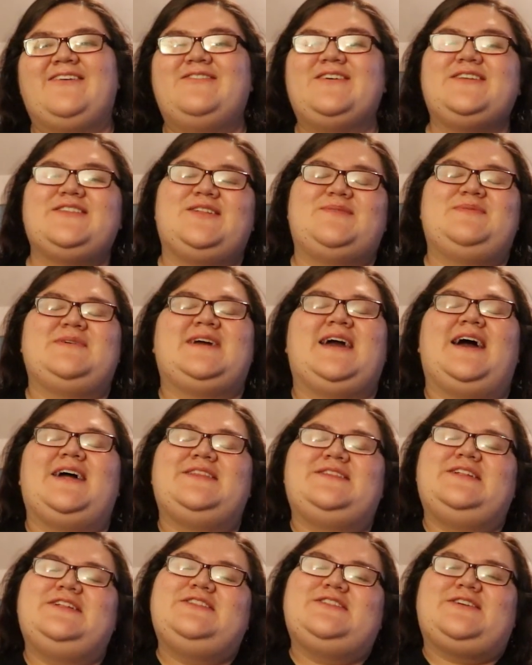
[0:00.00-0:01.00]
What is up you
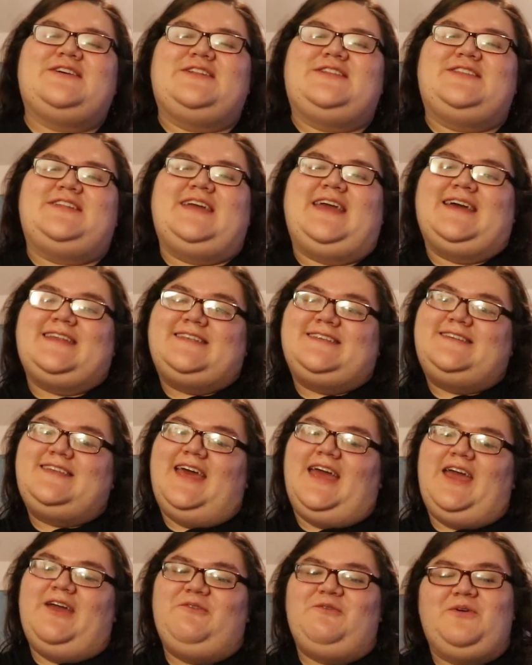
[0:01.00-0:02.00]
guys, it's Kristi and
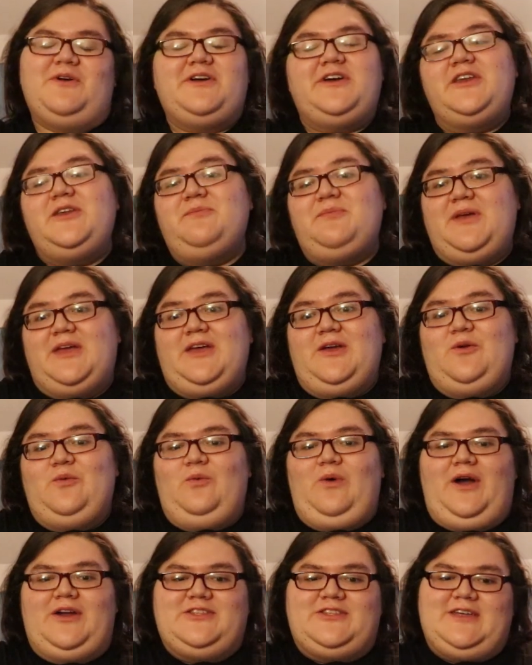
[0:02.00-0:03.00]
today we're going to be
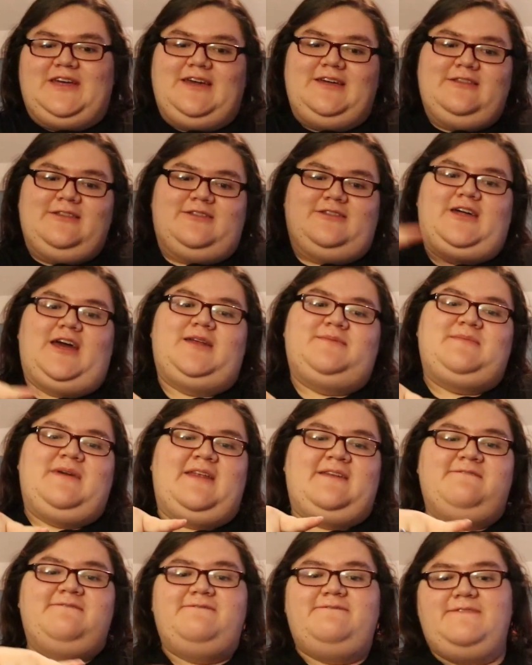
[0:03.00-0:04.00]
watching
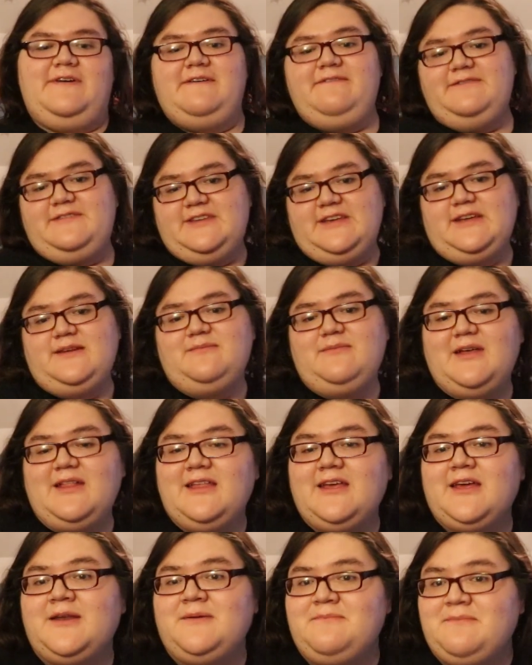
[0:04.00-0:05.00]
Sidemen 15
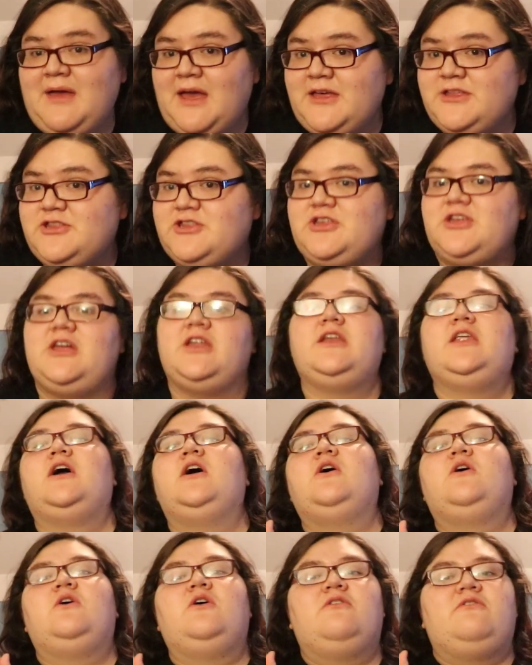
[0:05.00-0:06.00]
Million Mansion
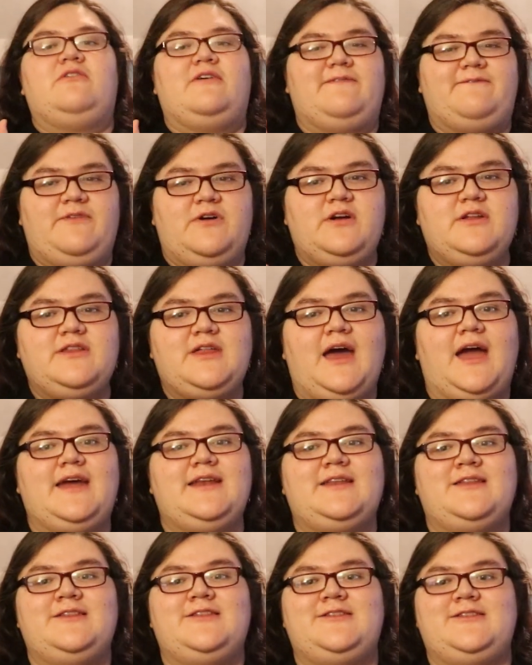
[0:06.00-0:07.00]
Reverse
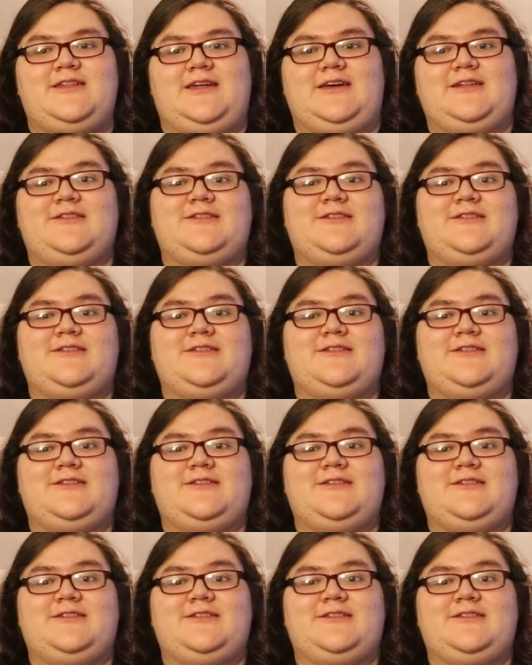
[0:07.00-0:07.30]
Hide and Seek.